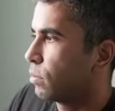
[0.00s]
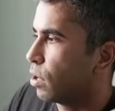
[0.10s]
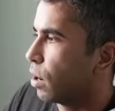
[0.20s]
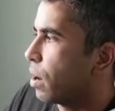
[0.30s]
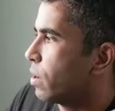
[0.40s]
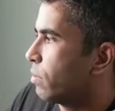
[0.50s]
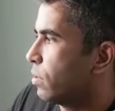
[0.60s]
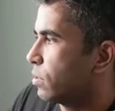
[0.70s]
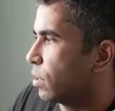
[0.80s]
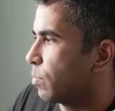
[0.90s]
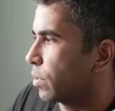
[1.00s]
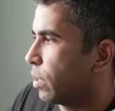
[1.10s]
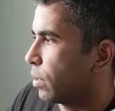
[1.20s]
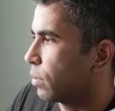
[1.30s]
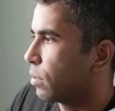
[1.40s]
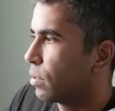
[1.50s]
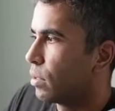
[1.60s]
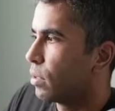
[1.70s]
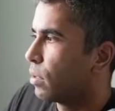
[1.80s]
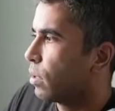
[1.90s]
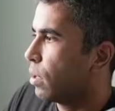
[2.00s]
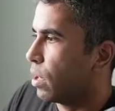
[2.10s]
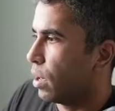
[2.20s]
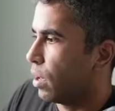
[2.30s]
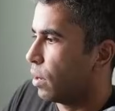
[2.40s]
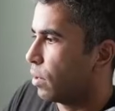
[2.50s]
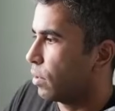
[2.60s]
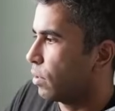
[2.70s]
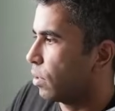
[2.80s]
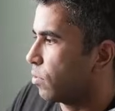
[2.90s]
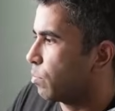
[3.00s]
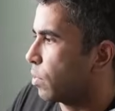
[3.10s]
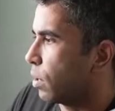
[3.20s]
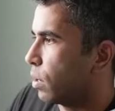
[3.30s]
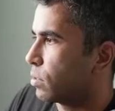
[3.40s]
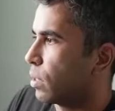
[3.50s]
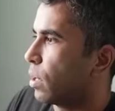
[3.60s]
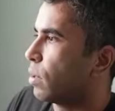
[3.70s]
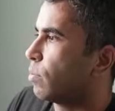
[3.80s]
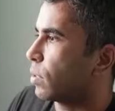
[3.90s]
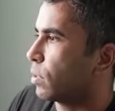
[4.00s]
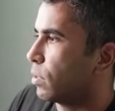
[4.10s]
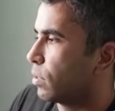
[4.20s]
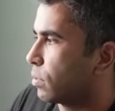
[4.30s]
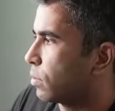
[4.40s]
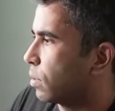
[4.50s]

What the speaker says: All right. It started playing. And let me pause that because